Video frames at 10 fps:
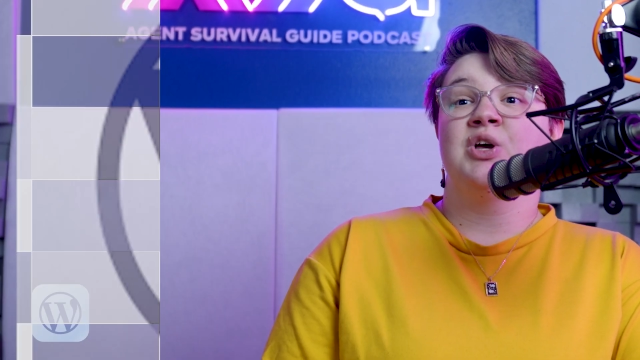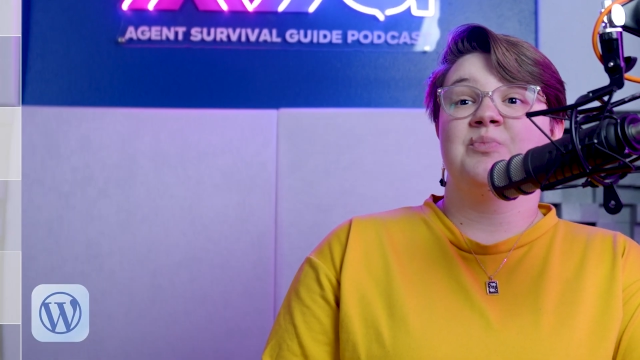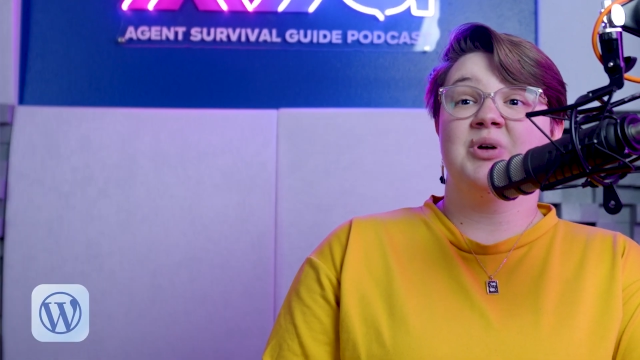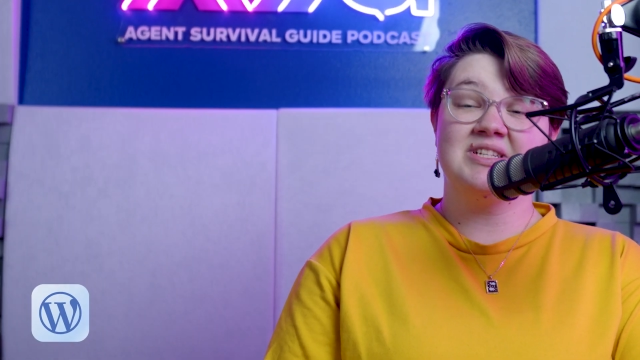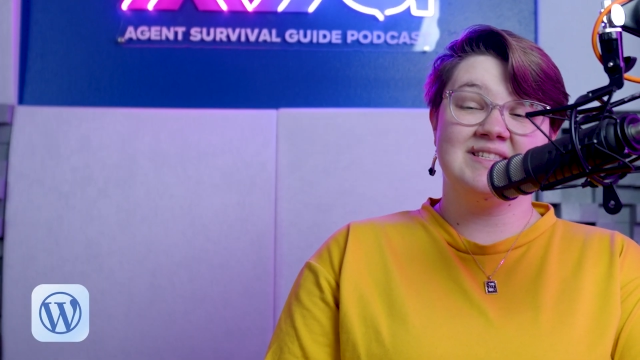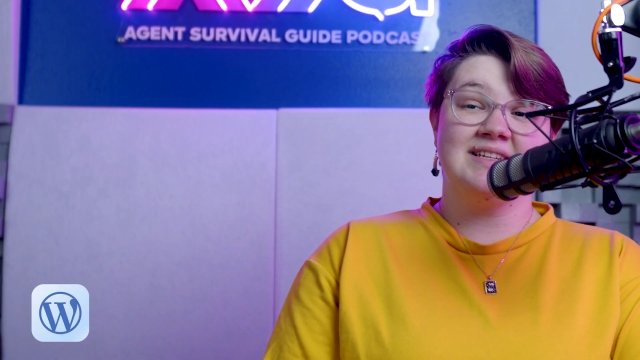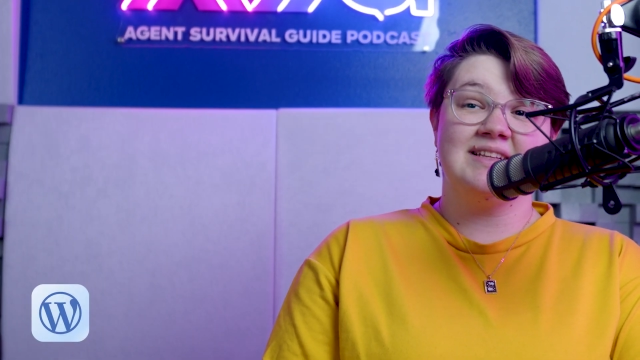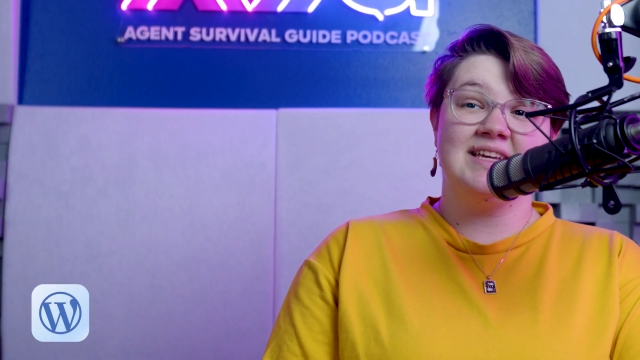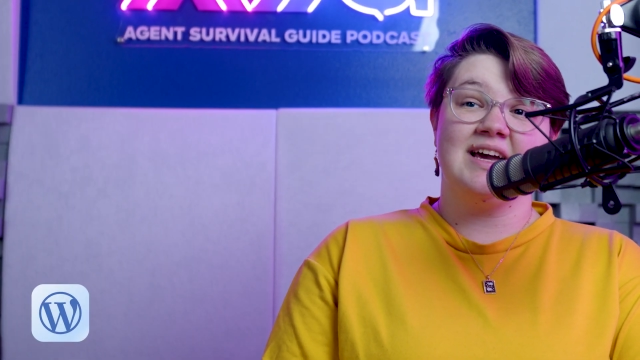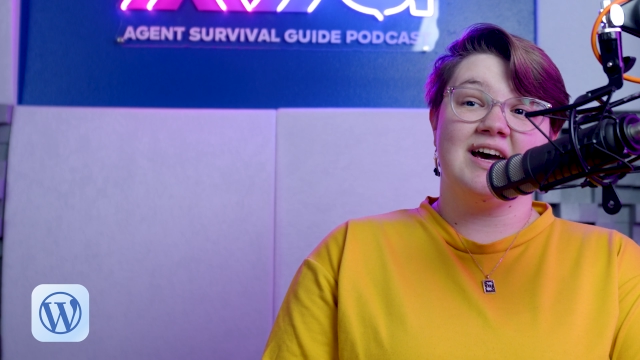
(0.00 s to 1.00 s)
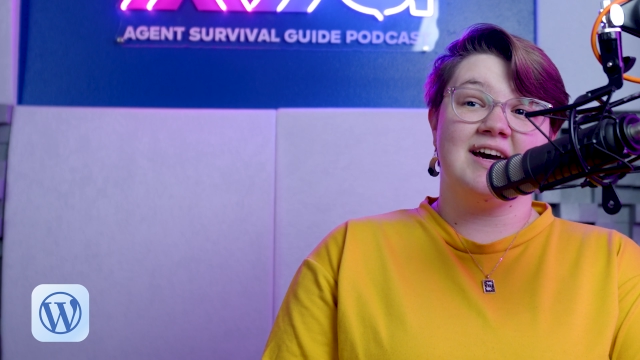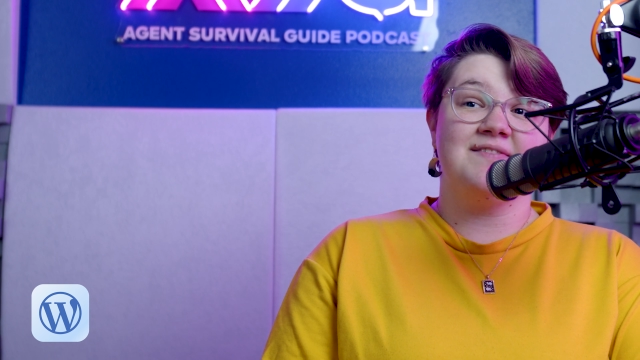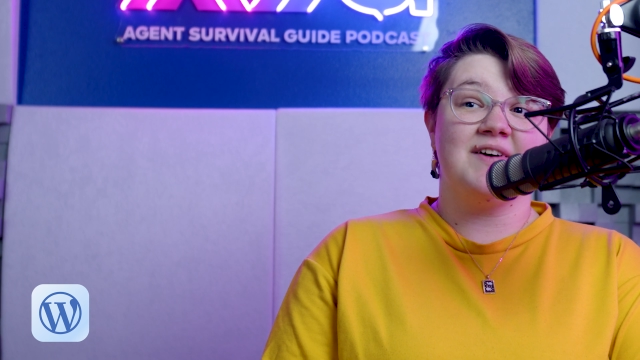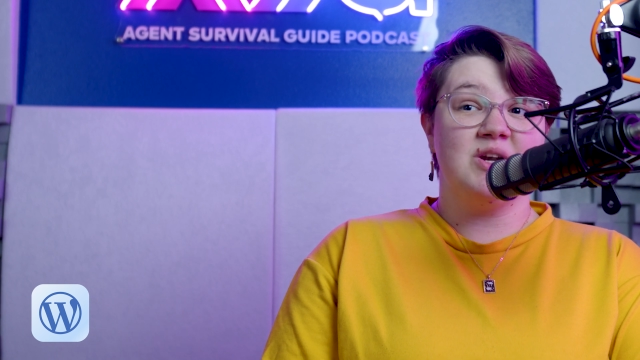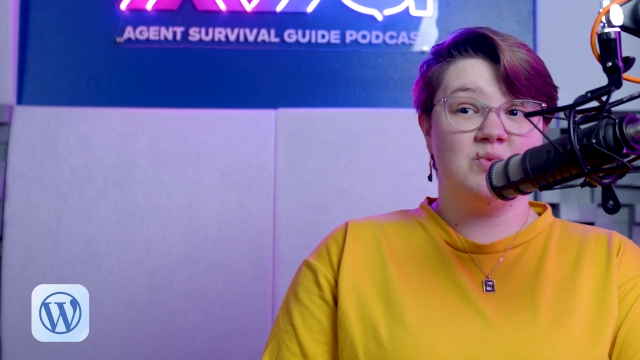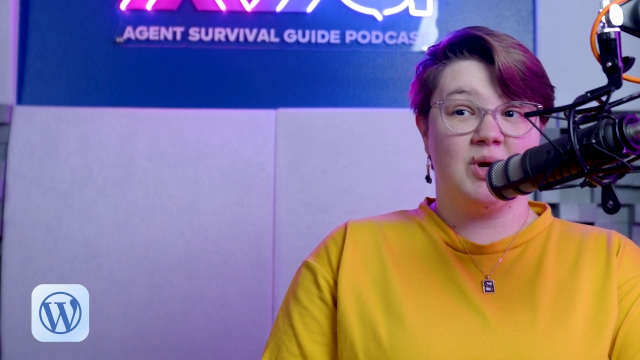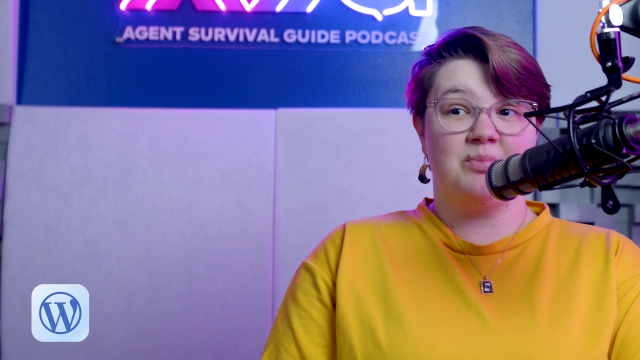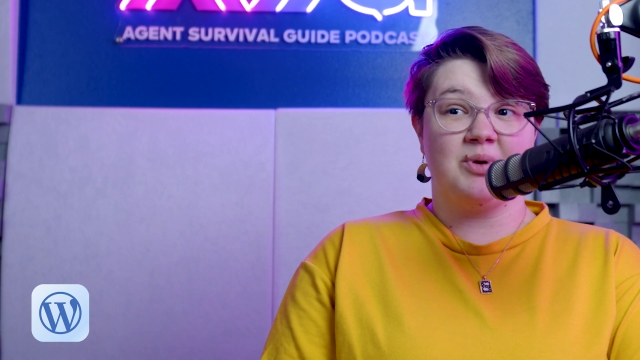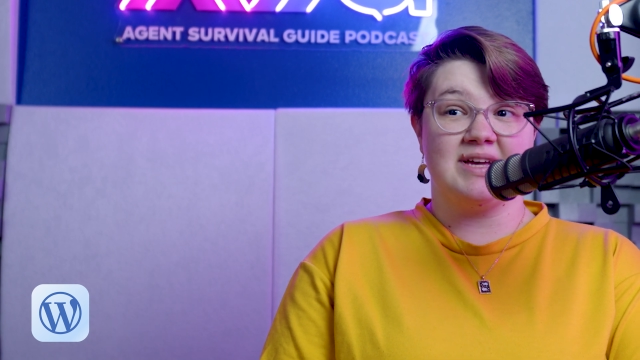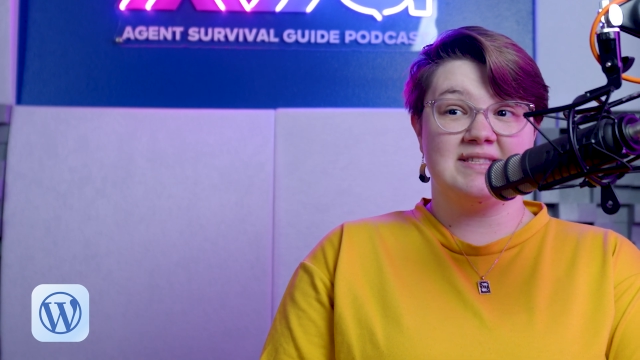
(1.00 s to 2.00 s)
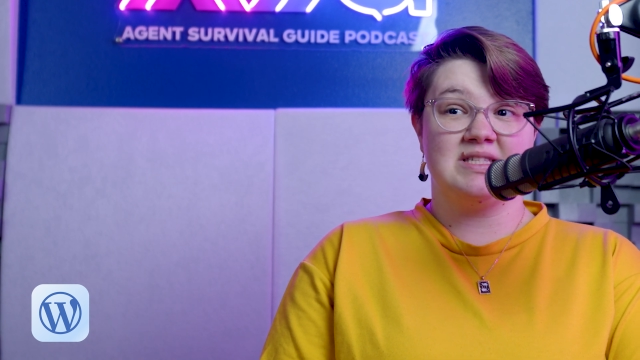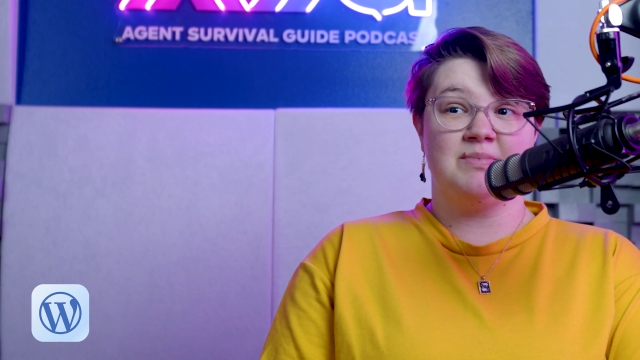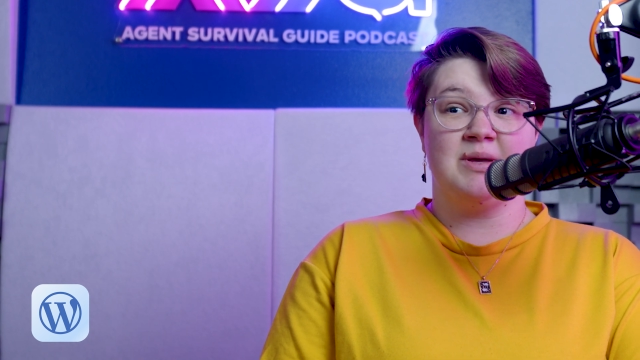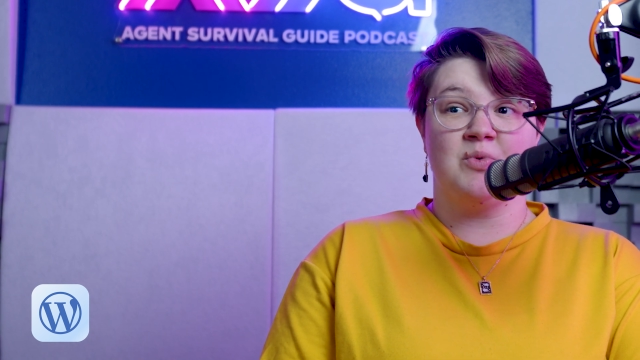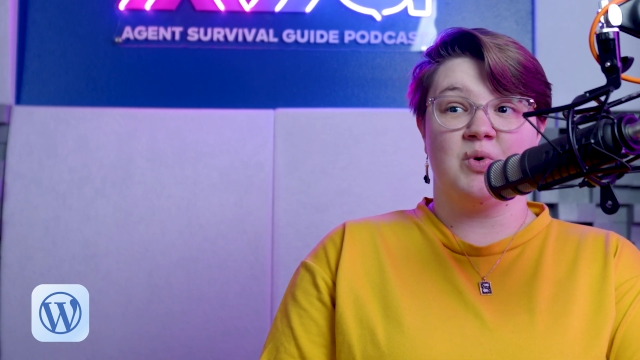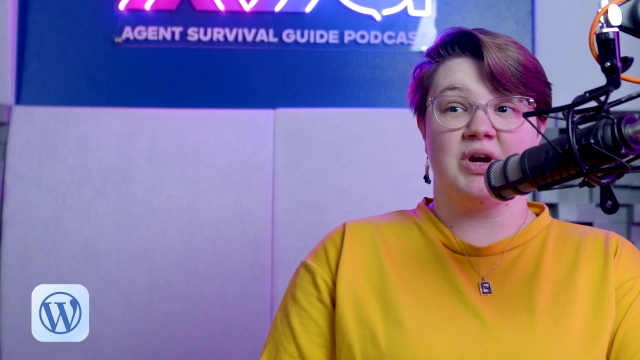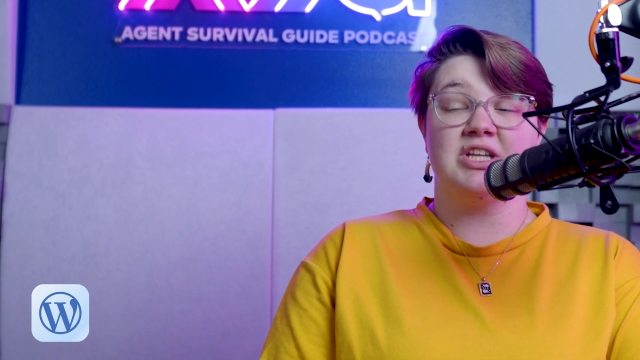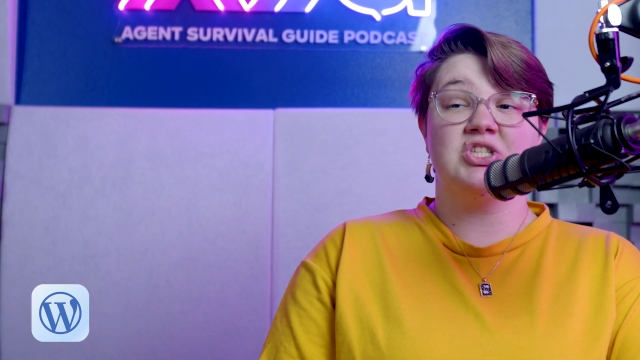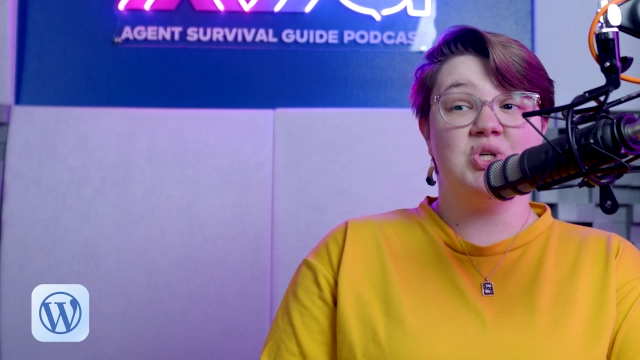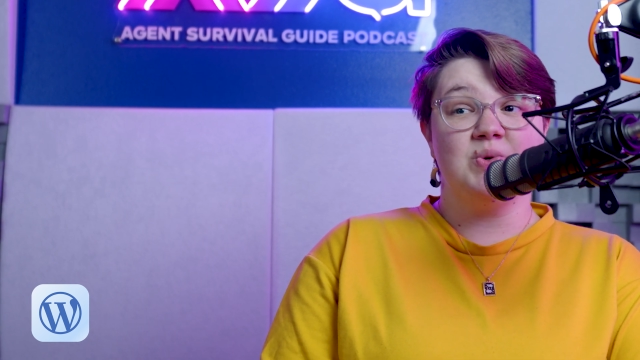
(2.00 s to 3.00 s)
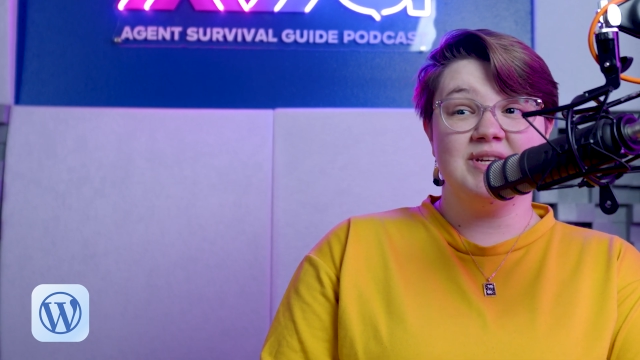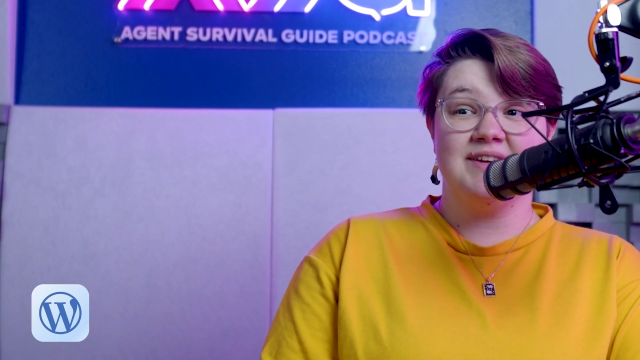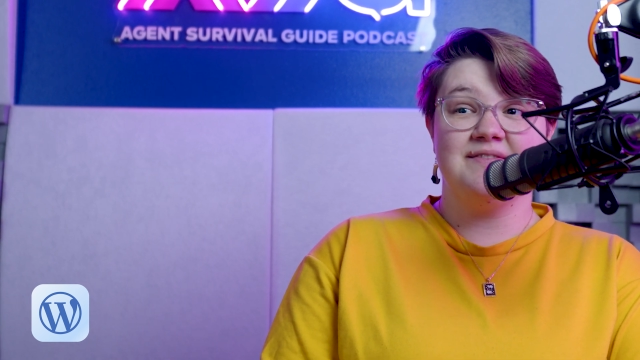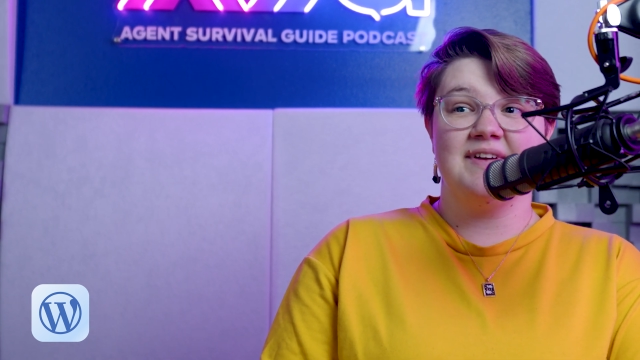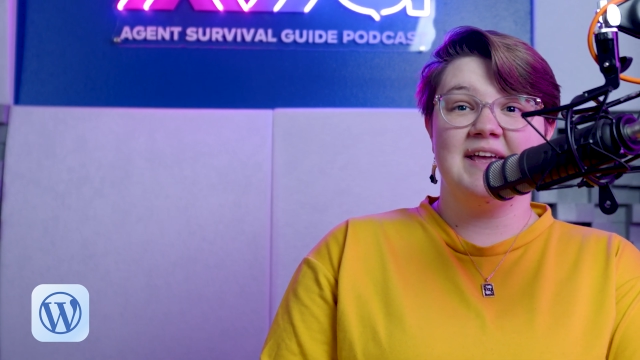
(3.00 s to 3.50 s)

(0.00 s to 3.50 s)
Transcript: Personally, I find WordPress to be more intuitive